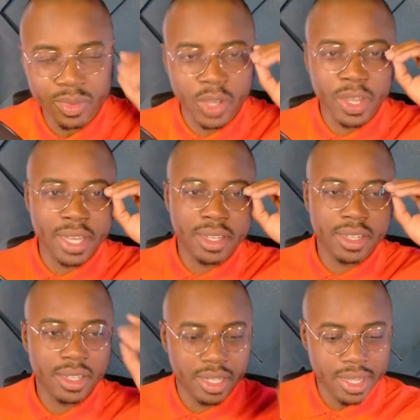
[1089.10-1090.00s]
Okay.
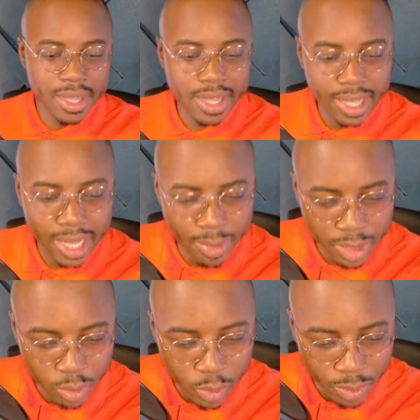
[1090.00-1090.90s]
And let me
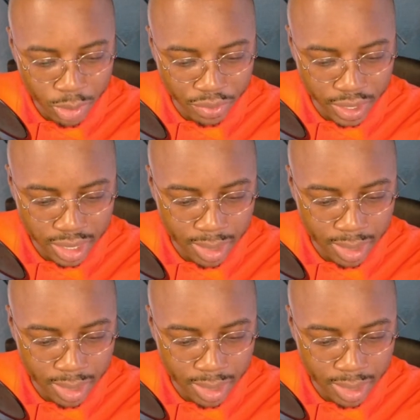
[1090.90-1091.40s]
do one more thing.